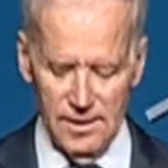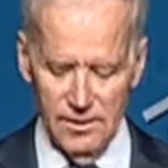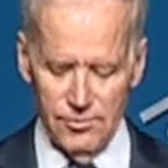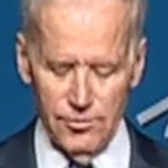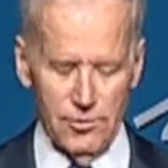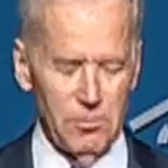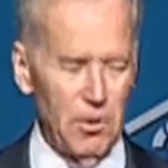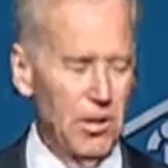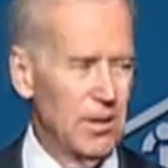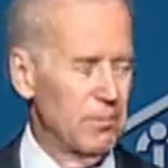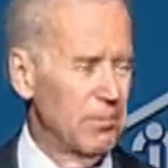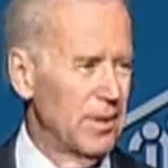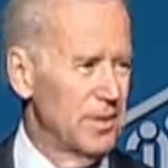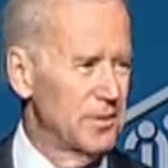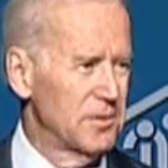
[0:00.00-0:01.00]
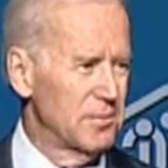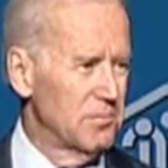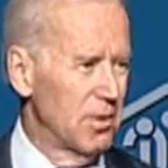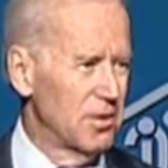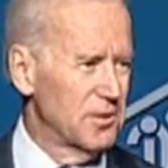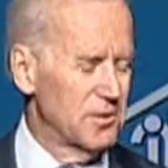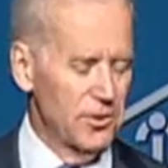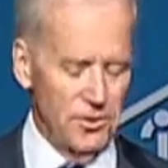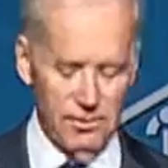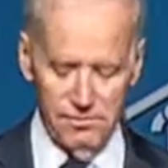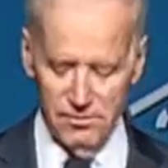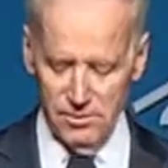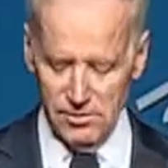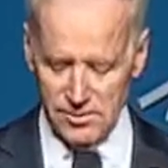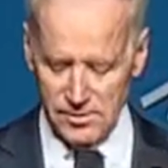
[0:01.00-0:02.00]
through the marketplace is March
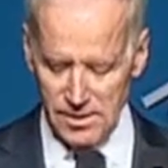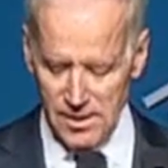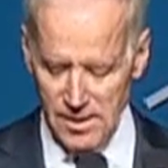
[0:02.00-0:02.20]
31st.